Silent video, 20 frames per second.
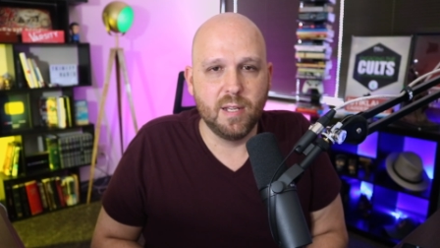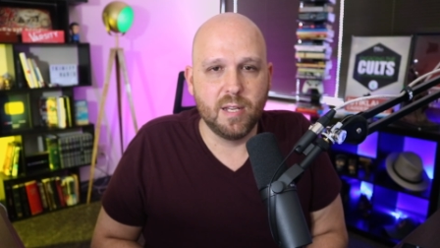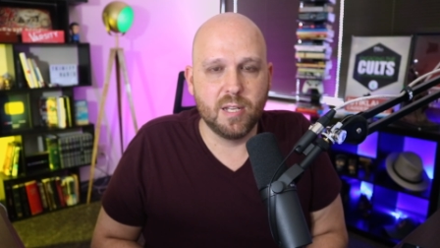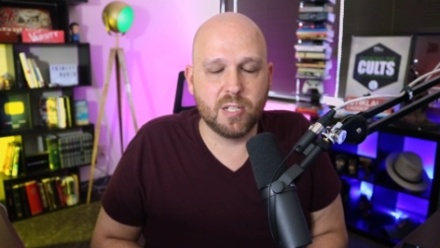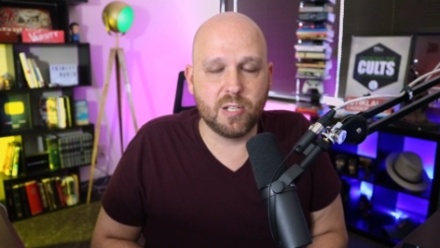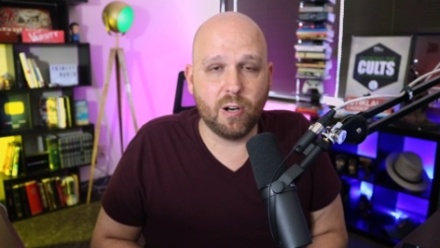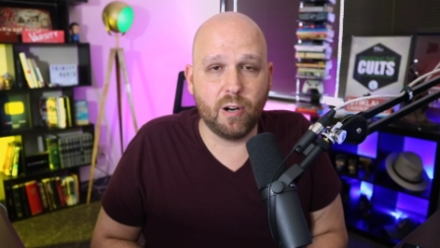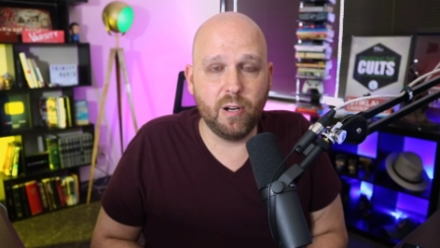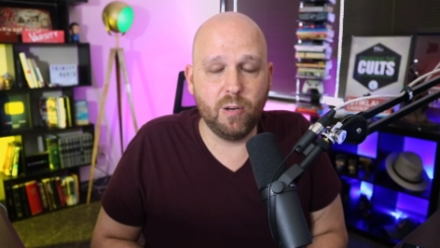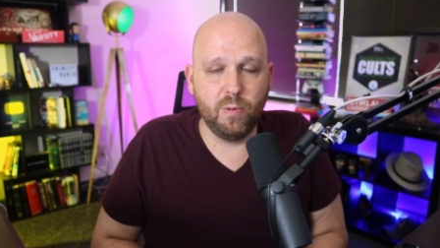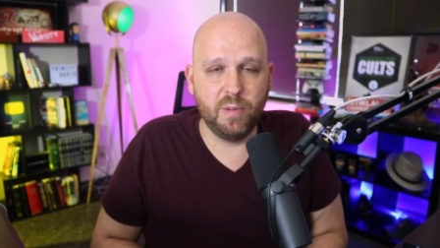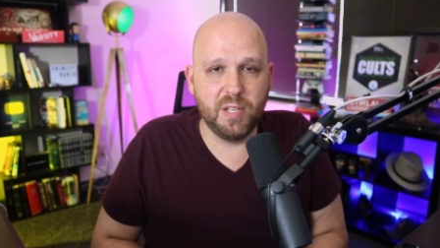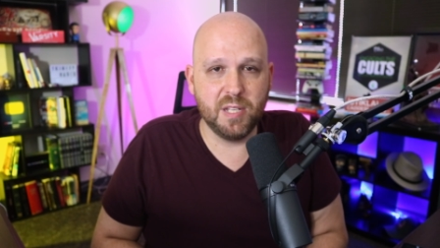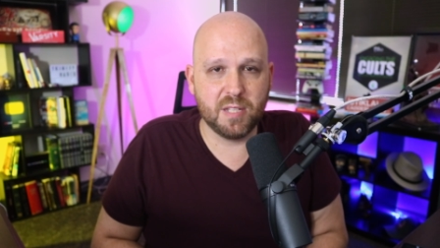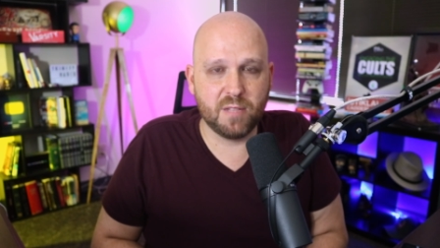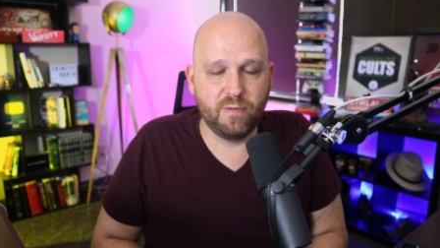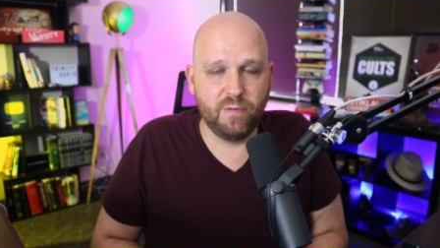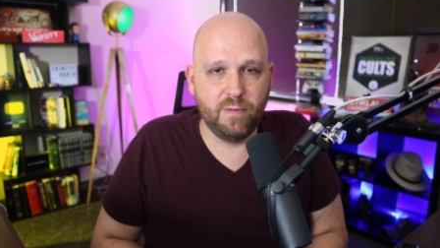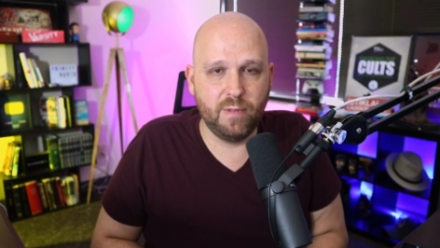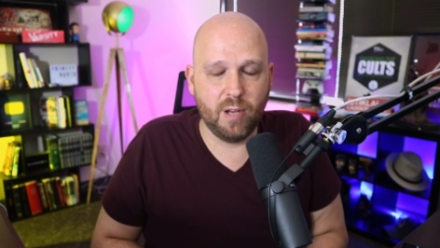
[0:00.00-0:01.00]
starting with
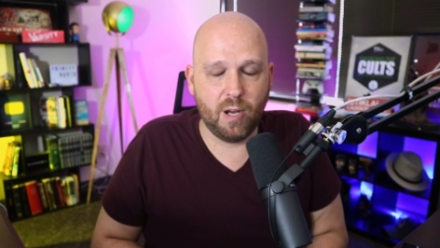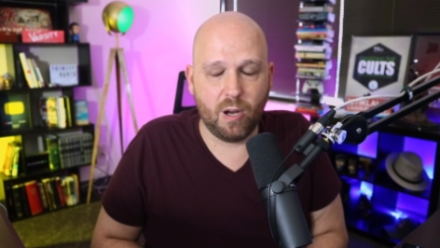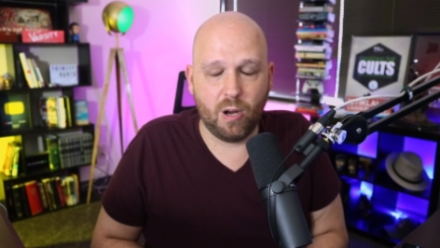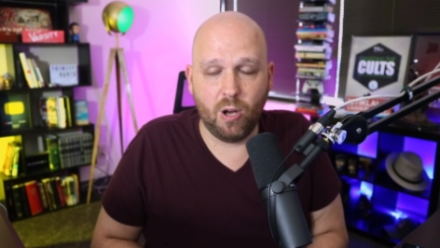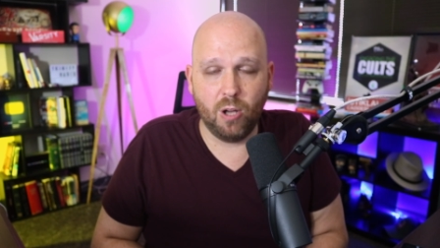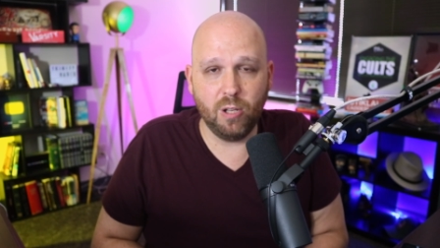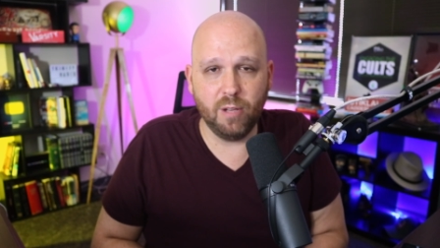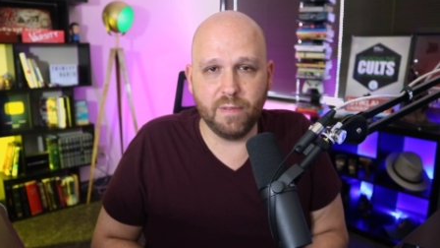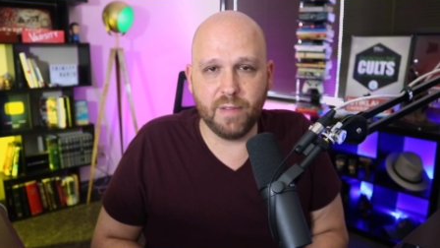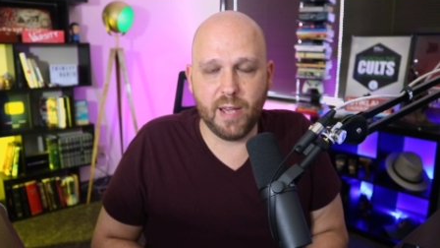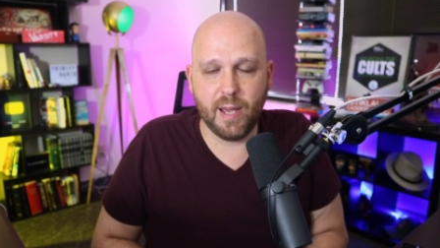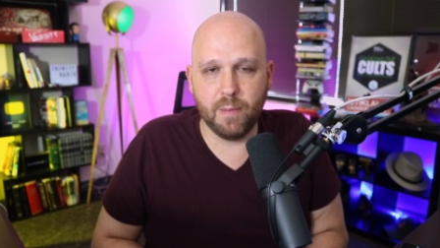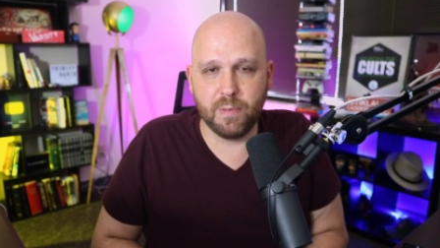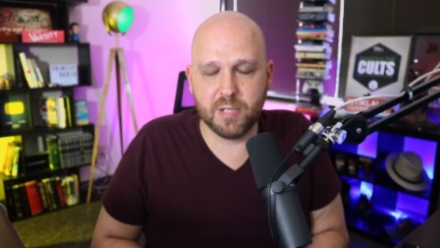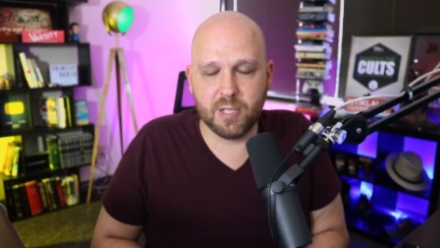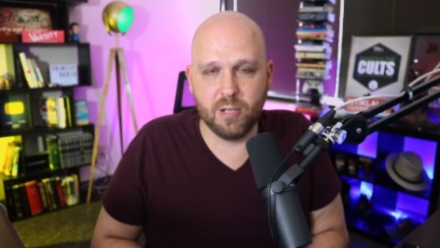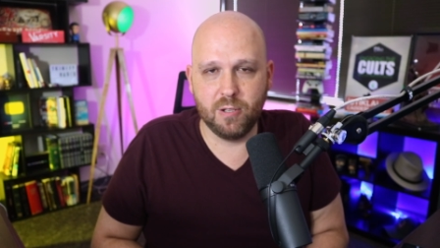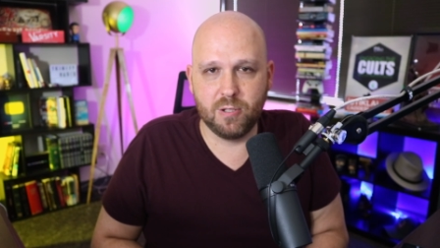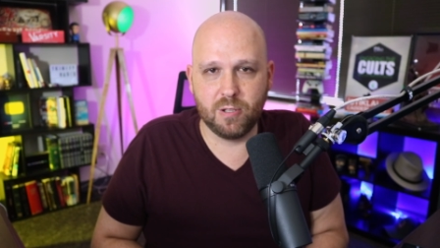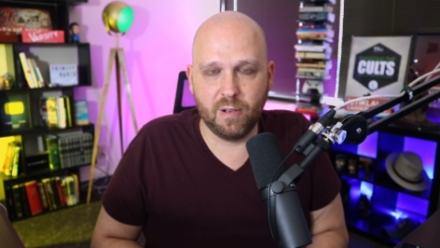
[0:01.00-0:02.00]
this, all of the
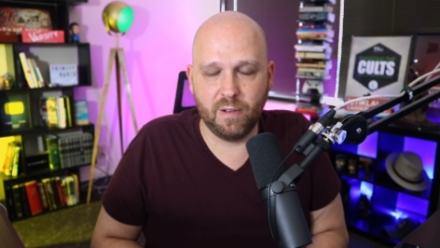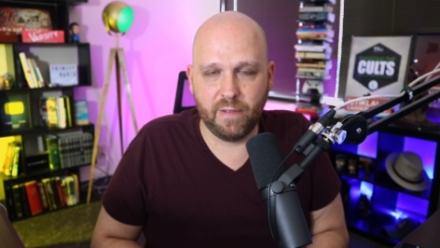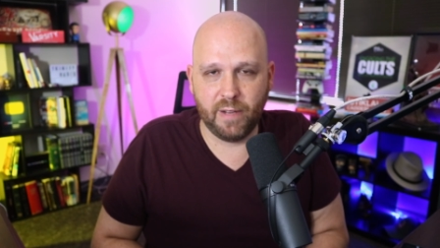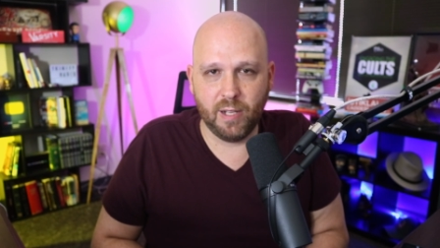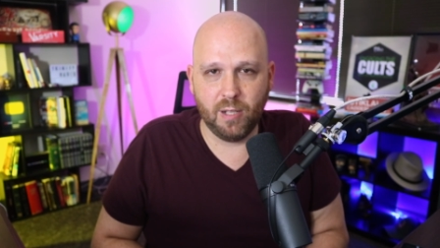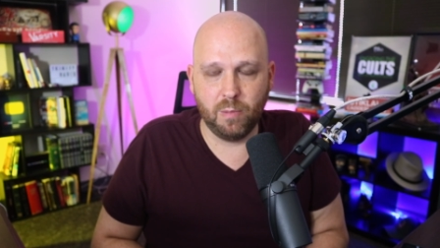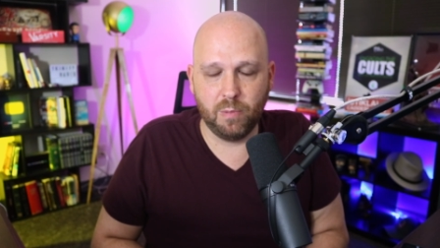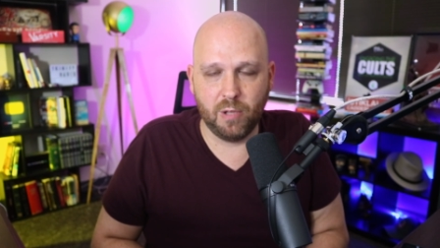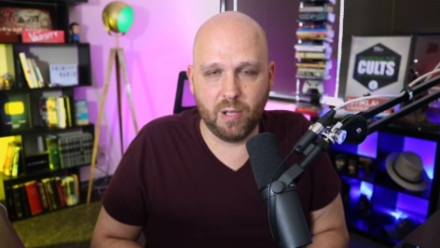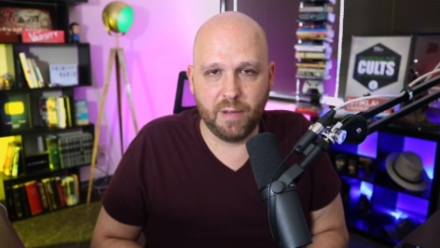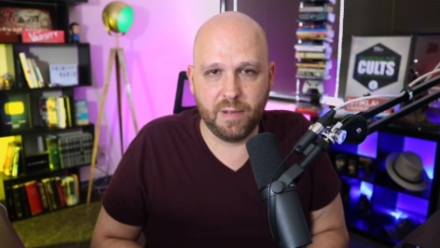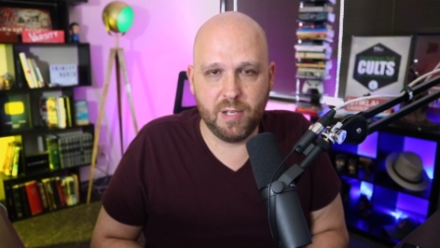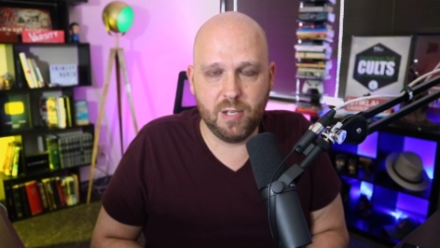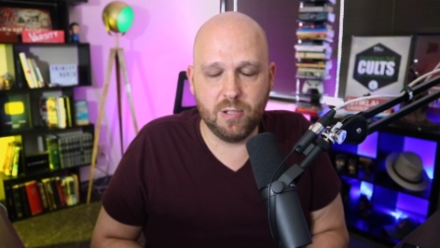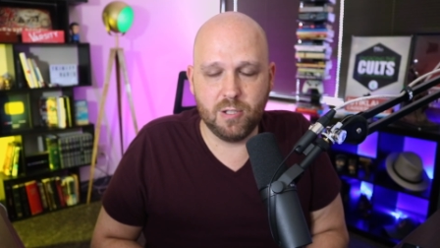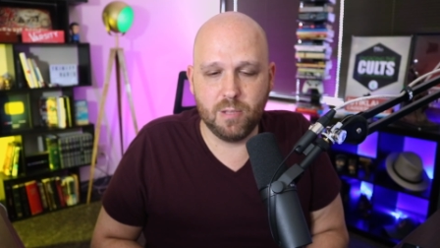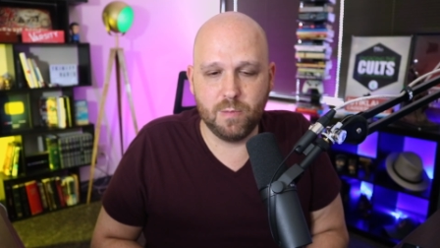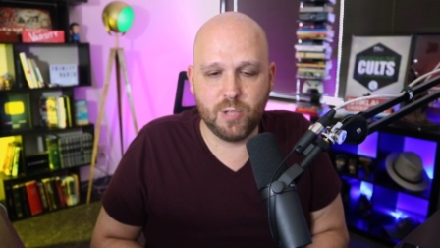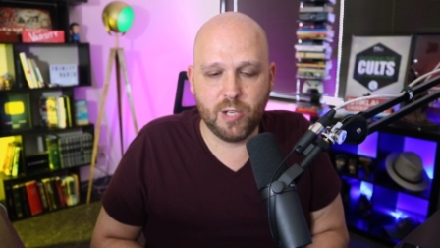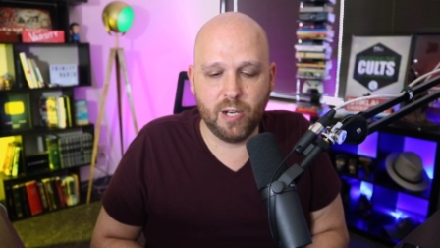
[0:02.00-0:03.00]
episodes are available on the
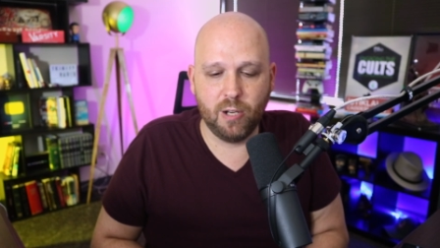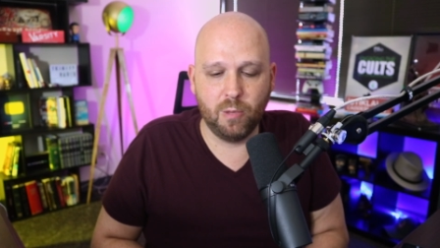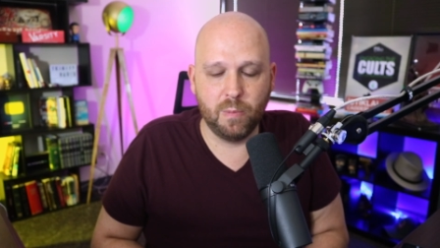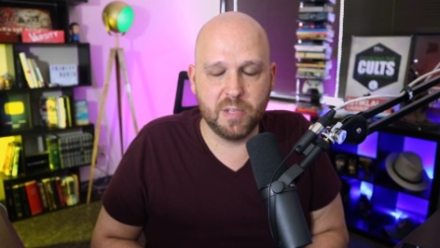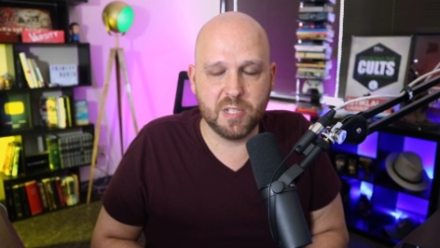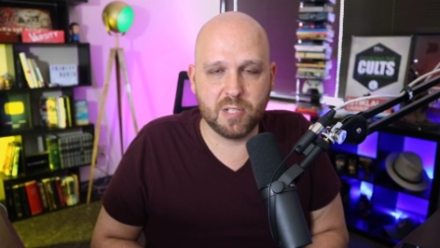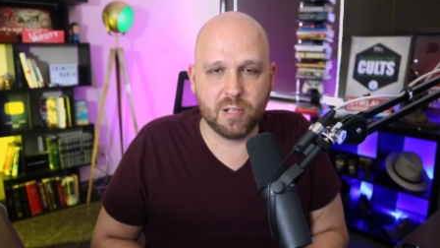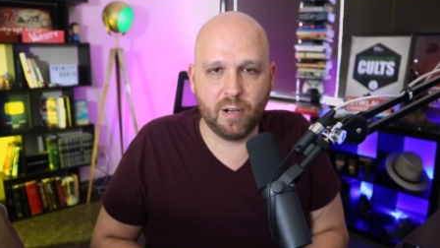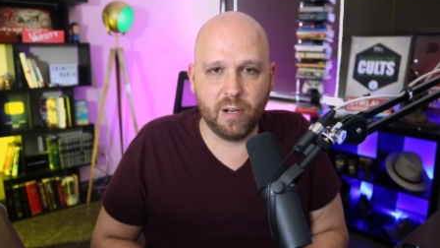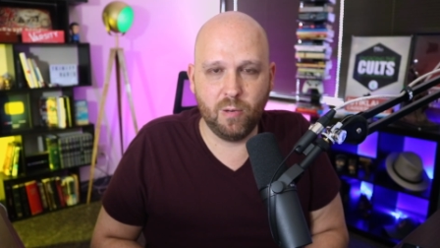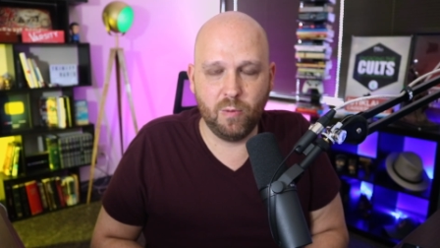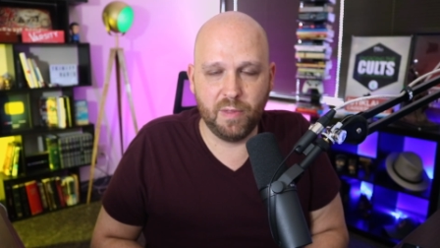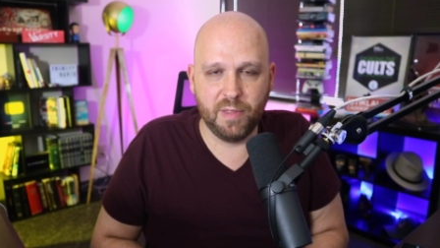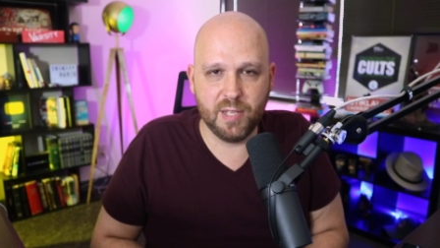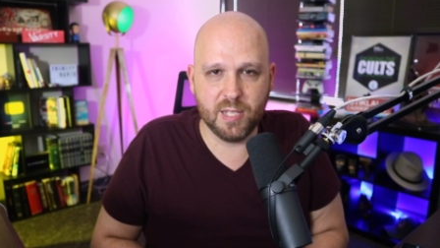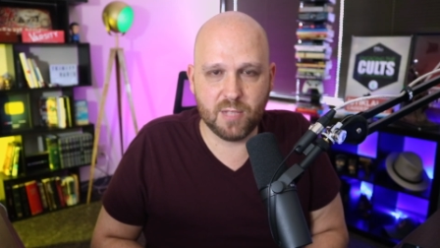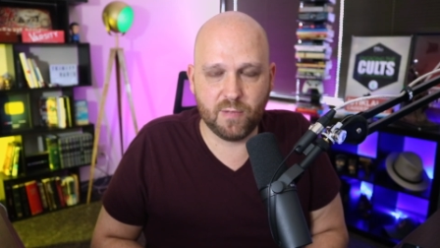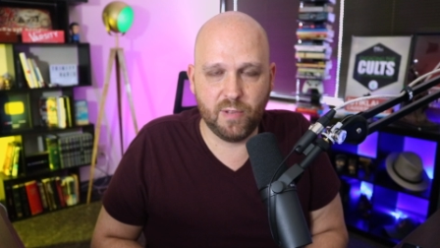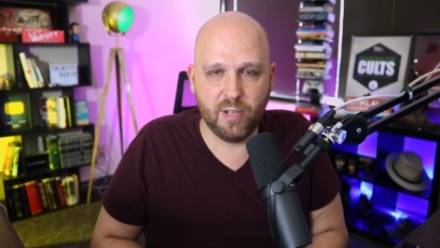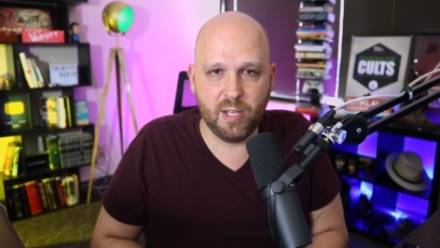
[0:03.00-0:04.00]
YouTube channel, but starting with
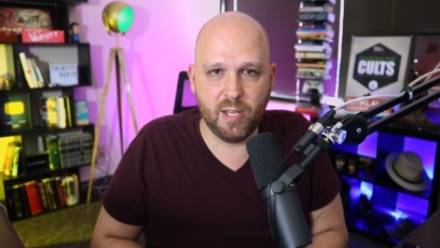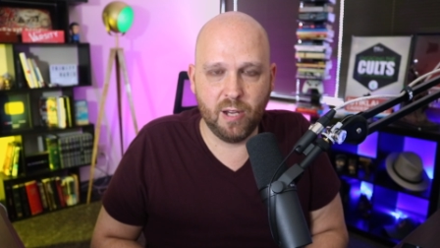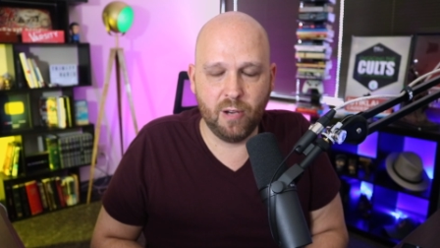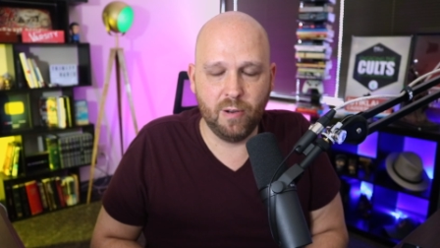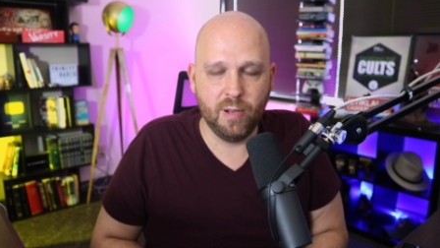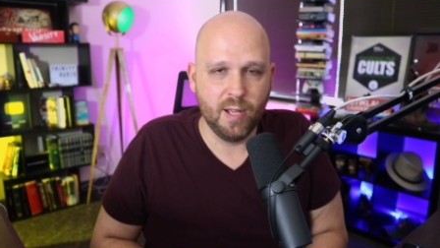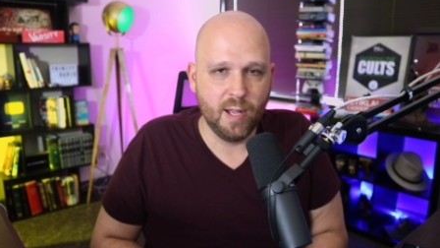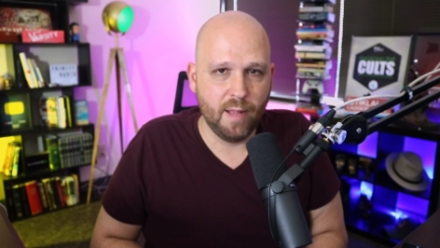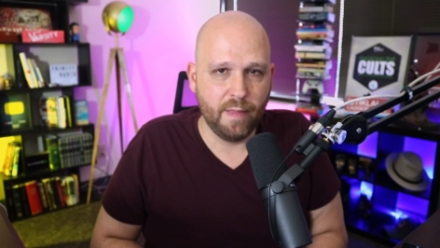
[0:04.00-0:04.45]
this video,